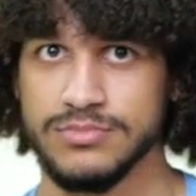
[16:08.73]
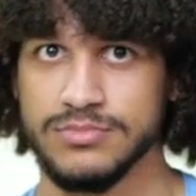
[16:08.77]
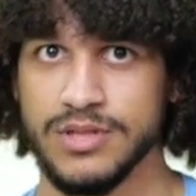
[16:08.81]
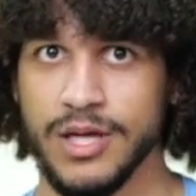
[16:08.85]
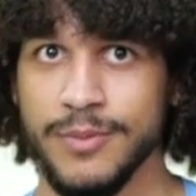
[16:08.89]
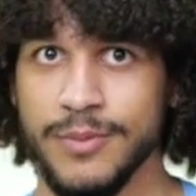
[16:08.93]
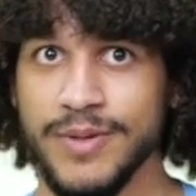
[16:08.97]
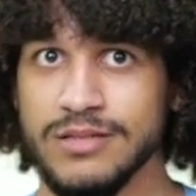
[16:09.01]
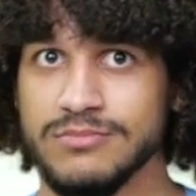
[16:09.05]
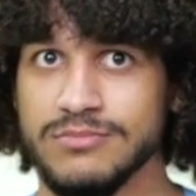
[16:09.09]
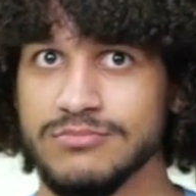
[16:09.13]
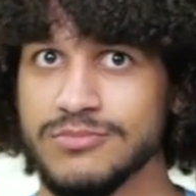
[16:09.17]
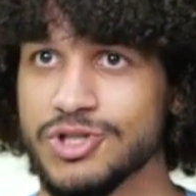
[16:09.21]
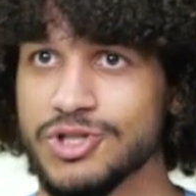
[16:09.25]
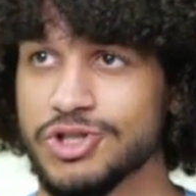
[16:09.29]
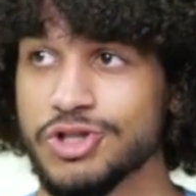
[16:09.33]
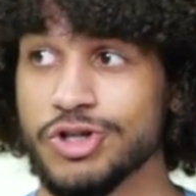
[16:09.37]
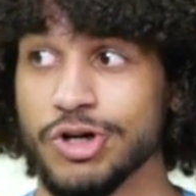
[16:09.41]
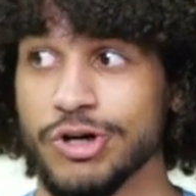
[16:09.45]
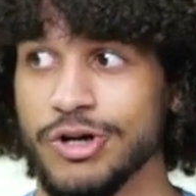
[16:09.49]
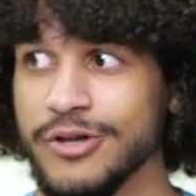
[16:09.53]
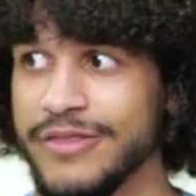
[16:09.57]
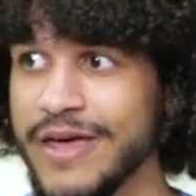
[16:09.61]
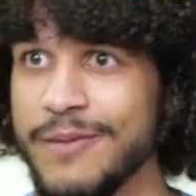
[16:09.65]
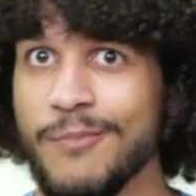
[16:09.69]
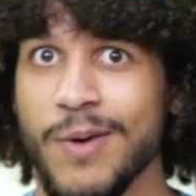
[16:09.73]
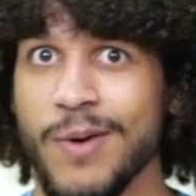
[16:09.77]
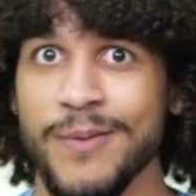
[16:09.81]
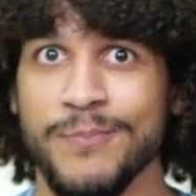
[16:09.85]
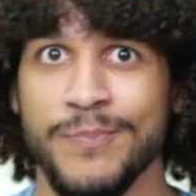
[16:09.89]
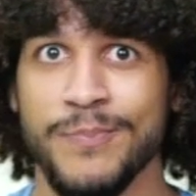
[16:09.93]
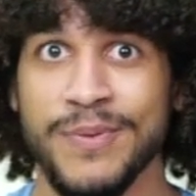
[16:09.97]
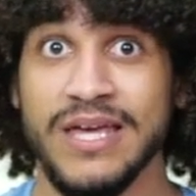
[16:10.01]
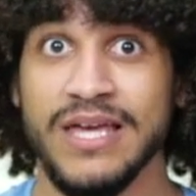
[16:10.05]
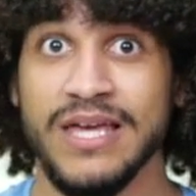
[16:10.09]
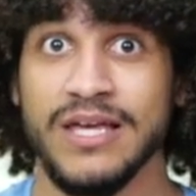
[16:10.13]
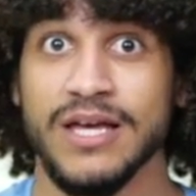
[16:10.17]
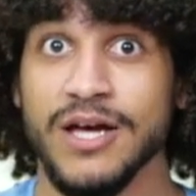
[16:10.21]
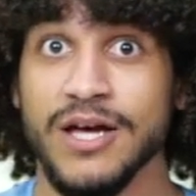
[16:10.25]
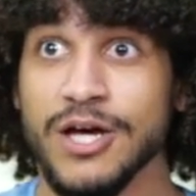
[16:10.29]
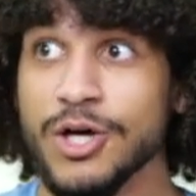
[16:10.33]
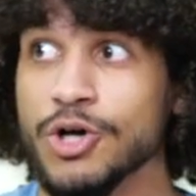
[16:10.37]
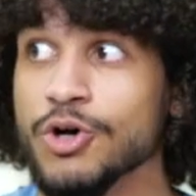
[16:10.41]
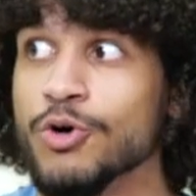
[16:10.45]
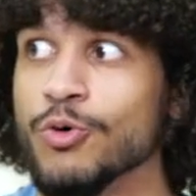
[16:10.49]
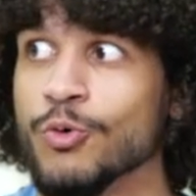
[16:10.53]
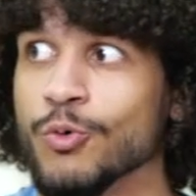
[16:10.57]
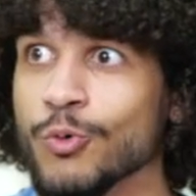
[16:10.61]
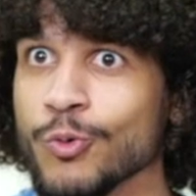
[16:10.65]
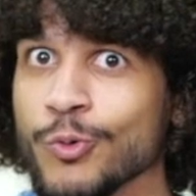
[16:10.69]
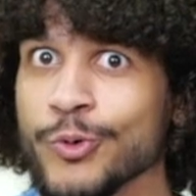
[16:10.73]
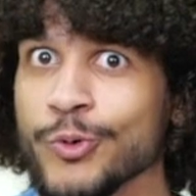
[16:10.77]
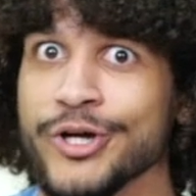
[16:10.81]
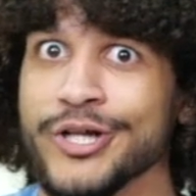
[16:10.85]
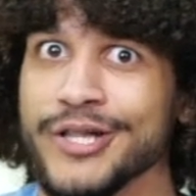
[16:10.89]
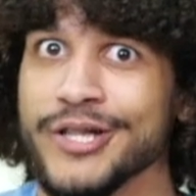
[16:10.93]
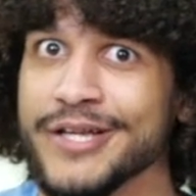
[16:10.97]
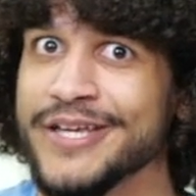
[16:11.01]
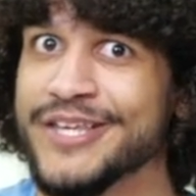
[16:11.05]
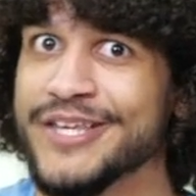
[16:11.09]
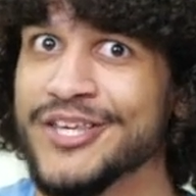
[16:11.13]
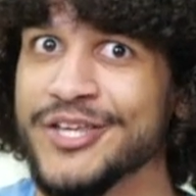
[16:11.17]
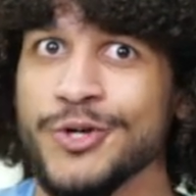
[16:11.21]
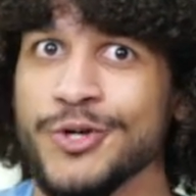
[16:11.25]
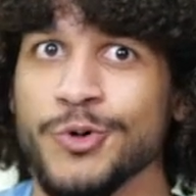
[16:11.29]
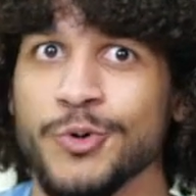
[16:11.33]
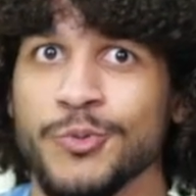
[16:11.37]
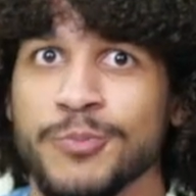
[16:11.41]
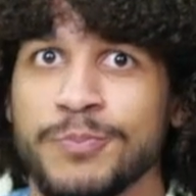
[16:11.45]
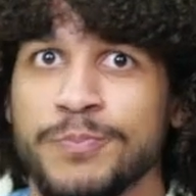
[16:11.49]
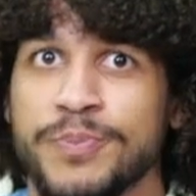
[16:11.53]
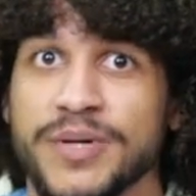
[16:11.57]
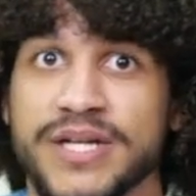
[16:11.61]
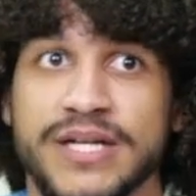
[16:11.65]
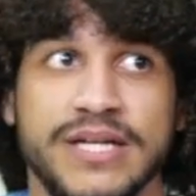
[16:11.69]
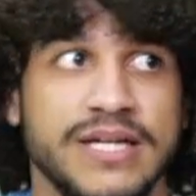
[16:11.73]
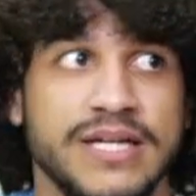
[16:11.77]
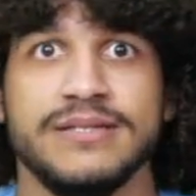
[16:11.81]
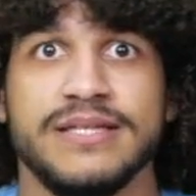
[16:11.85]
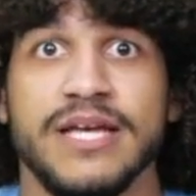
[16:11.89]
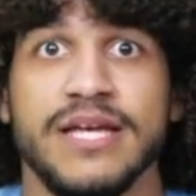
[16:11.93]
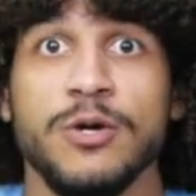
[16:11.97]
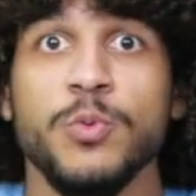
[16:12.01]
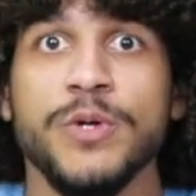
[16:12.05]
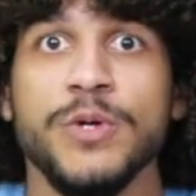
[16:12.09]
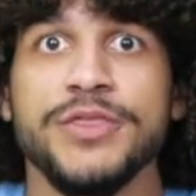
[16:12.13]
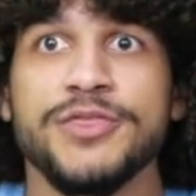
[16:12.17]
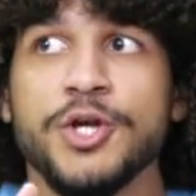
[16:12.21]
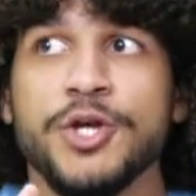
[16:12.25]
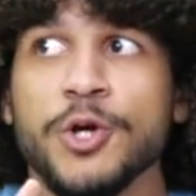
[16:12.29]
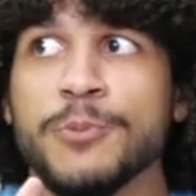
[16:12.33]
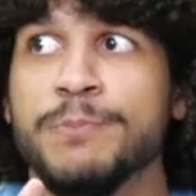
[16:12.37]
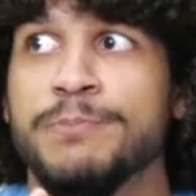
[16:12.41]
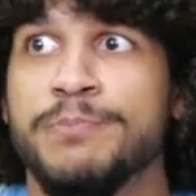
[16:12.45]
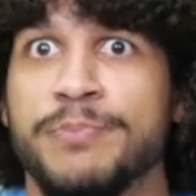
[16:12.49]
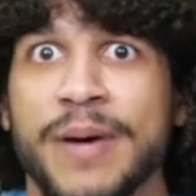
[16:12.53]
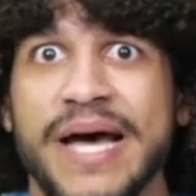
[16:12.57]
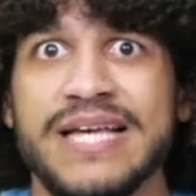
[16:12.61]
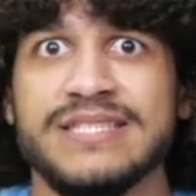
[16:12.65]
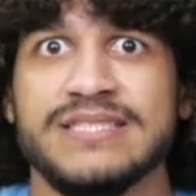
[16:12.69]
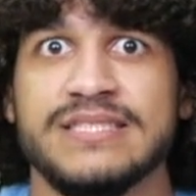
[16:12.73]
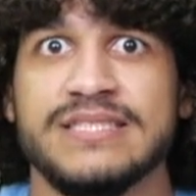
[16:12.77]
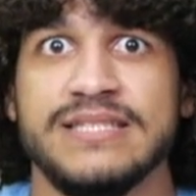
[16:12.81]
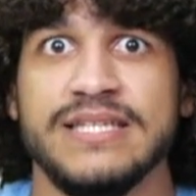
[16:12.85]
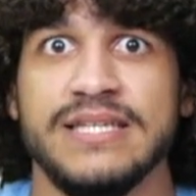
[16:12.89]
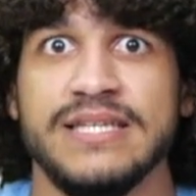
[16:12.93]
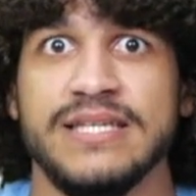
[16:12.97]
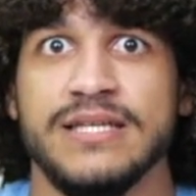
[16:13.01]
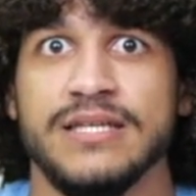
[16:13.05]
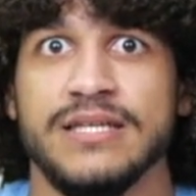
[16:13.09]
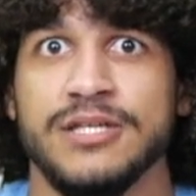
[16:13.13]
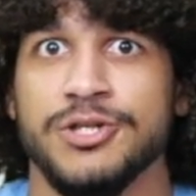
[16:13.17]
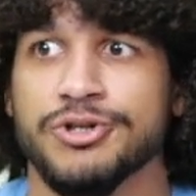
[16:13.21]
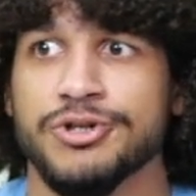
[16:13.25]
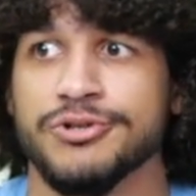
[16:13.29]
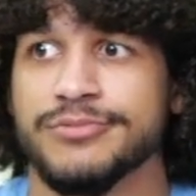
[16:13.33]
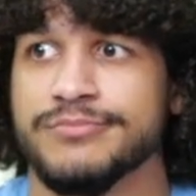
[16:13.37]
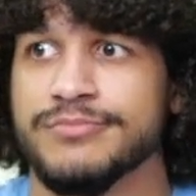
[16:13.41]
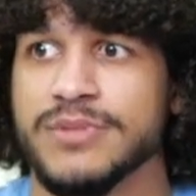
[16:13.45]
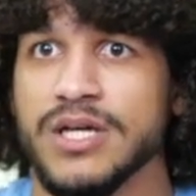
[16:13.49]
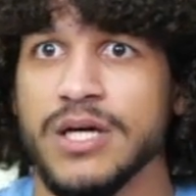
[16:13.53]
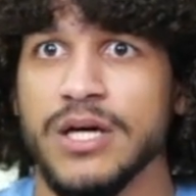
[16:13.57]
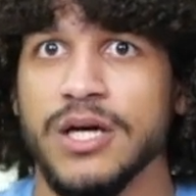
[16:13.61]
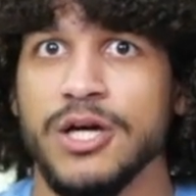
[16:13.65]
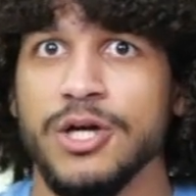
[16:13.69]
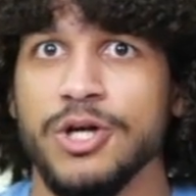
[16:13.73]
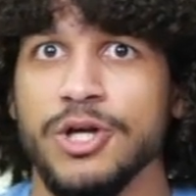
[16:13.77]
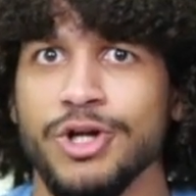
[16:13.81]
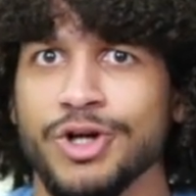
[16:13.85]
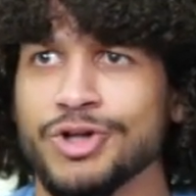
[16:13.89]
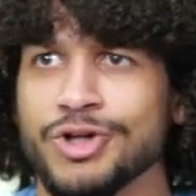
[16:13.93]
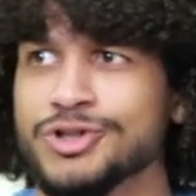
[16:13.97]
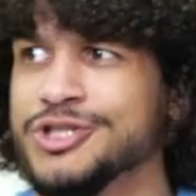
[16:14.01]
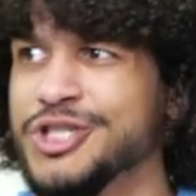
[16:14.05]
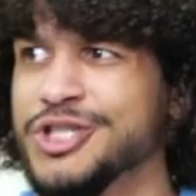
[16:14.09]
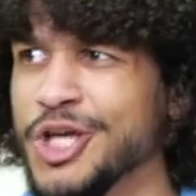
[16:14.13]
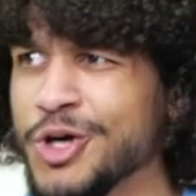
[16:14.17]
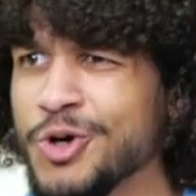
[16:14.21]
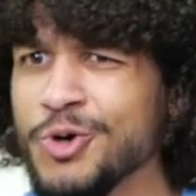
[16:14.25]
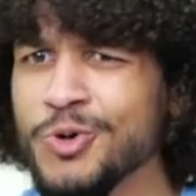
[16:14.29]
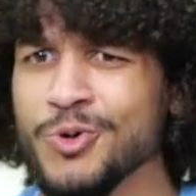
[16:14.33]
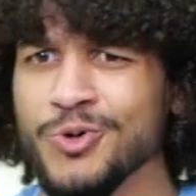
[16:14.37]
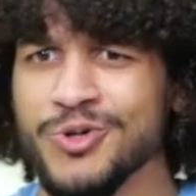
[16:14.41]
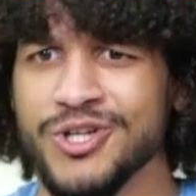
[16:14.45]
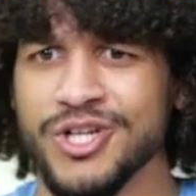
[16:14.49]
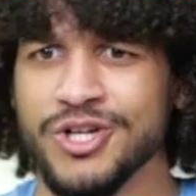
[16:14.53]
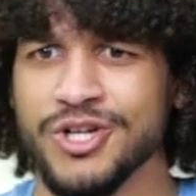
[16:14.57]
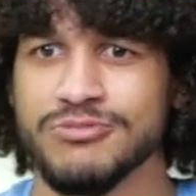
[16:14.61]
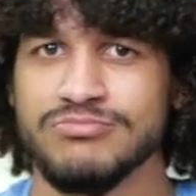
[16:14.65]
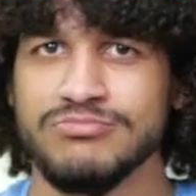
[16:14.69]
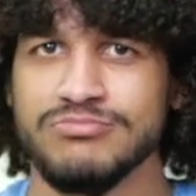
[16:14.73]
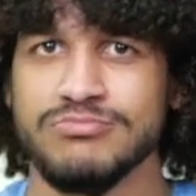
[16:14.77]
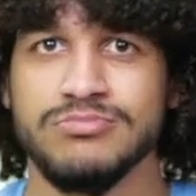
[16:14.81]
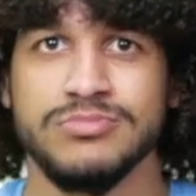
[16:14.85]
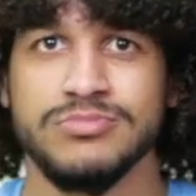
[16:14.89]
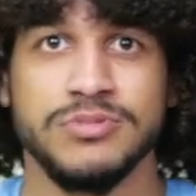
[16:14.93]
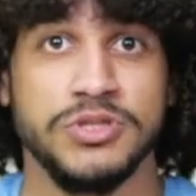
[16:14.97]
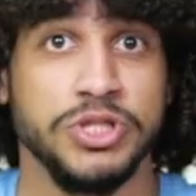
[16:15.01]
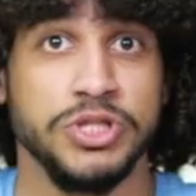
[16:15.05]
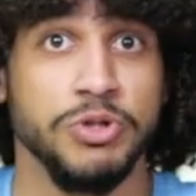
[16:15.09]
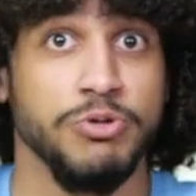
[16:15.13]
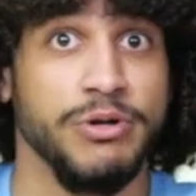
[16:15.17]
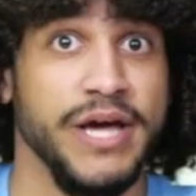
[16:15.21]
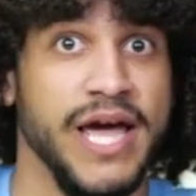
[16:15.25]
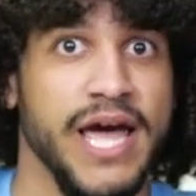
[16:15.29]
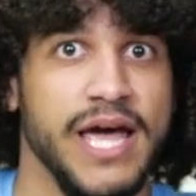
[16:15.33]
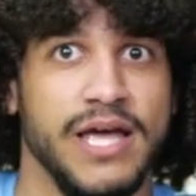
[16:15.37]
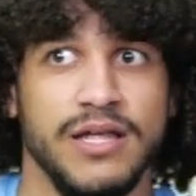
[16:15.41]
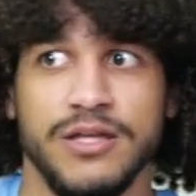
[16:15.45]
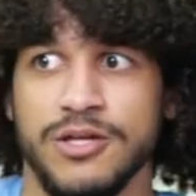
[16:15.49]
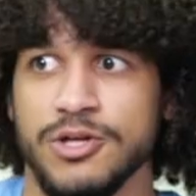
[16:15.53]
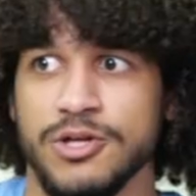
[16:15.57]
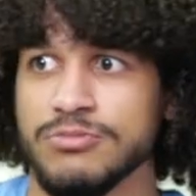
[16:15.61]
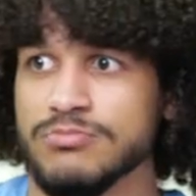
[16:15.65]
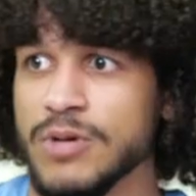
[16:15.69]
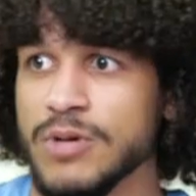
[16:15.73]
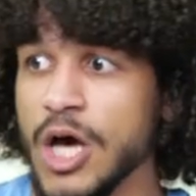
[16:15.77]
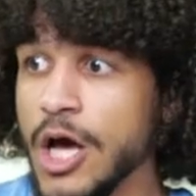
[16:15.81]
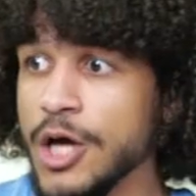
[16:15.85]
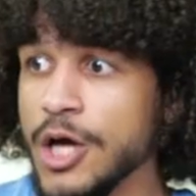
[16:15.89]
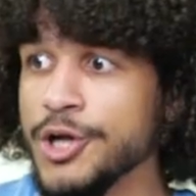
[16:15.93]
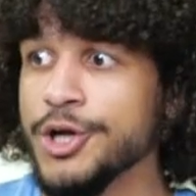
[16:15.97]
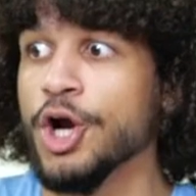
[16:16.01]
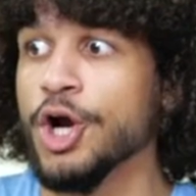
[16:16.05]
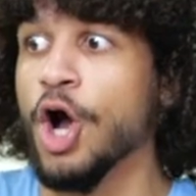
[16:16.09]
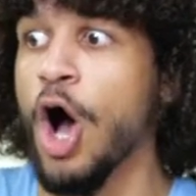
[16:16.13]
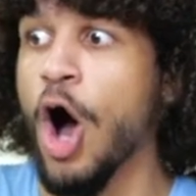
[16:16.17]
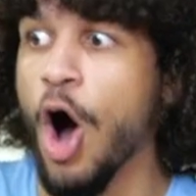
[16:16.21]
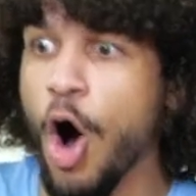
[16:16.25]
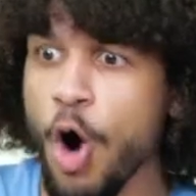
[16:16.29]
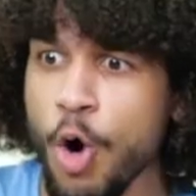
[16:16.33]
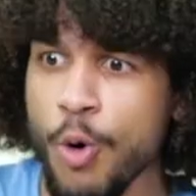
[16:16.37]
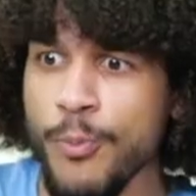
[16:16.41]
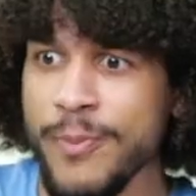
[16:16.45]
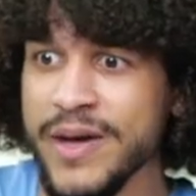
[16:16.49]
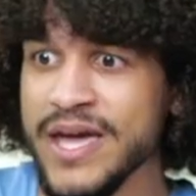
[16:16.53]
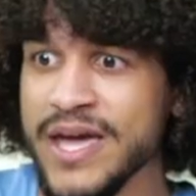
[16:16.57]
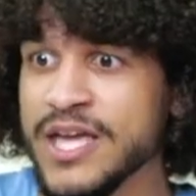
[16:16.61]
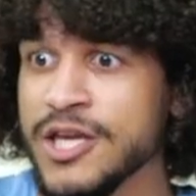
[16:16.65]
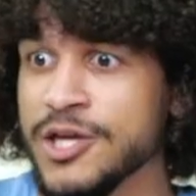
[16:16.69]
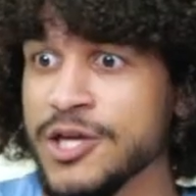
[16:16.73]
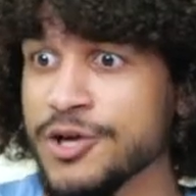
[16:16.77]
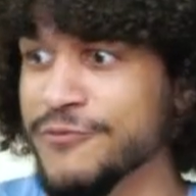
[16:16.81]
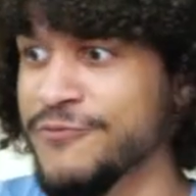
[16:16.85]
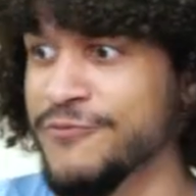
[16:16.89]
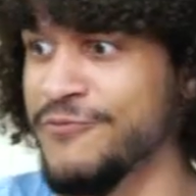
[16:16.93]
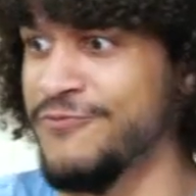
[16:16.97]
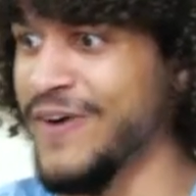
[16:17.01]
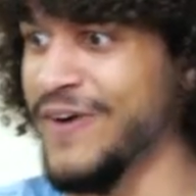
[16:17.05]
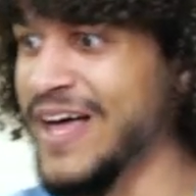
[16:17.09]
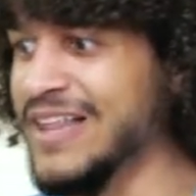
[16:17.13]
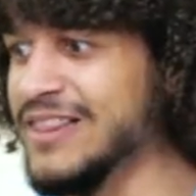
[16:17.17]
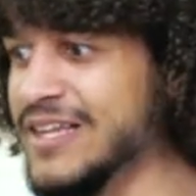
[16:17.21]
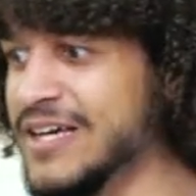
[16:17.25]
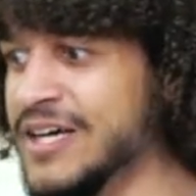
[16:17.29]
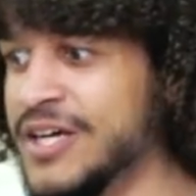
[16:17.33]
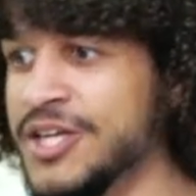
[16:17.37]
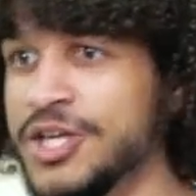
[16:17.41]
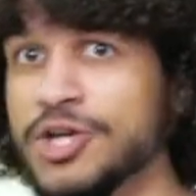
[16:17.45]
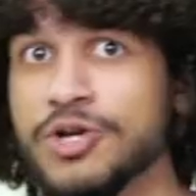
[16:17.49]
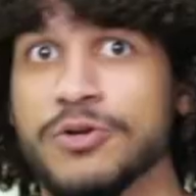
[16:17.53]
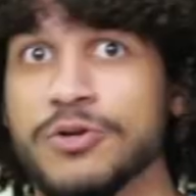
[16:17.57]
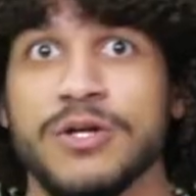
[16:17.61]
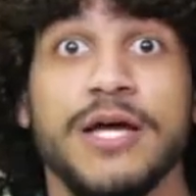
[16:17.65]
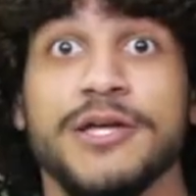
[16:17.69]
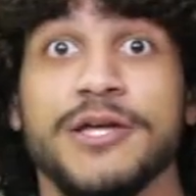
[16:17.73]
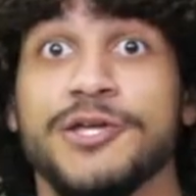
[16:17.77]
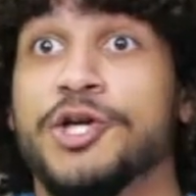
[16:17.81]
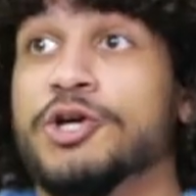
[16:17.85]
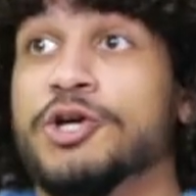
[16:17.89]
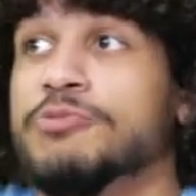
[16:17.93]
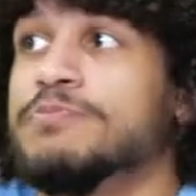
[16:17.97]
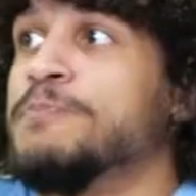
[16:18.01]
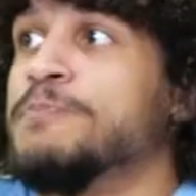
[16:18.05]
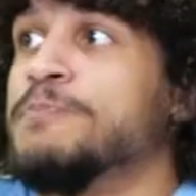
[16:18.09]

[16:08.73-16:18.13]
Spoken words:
I mean, sure, they might be really cute, but they're with your bestie, your dude, your dudette, your homie, your fella, your